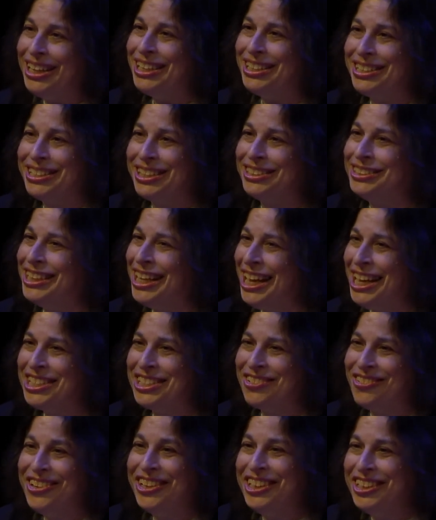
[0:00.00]
It's the
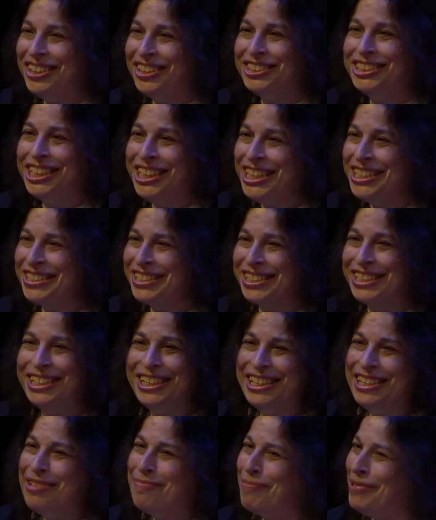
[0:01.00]
last one in the list,
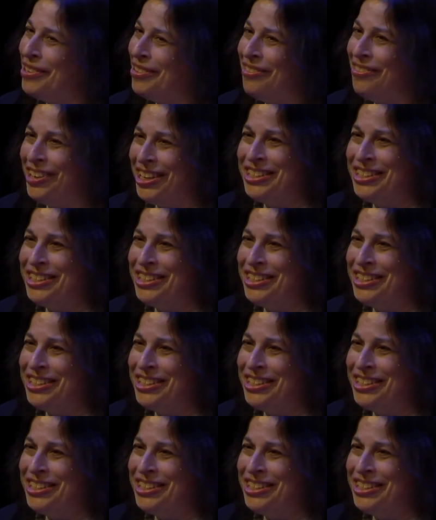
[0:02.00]
but